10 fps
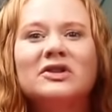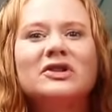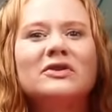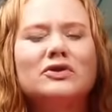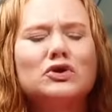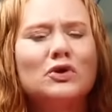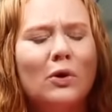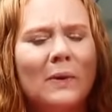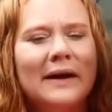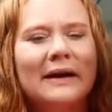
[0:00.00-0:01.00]
so there's
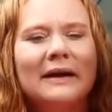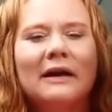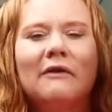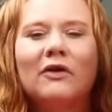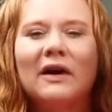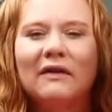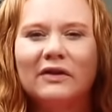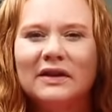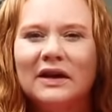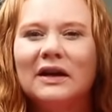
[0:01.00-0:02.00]
no way I can cover
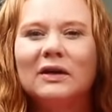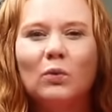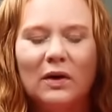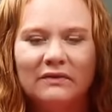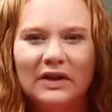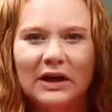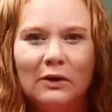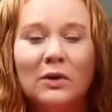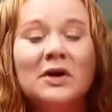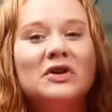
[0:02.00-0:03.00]
everything in one
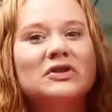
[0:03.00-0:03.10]
video,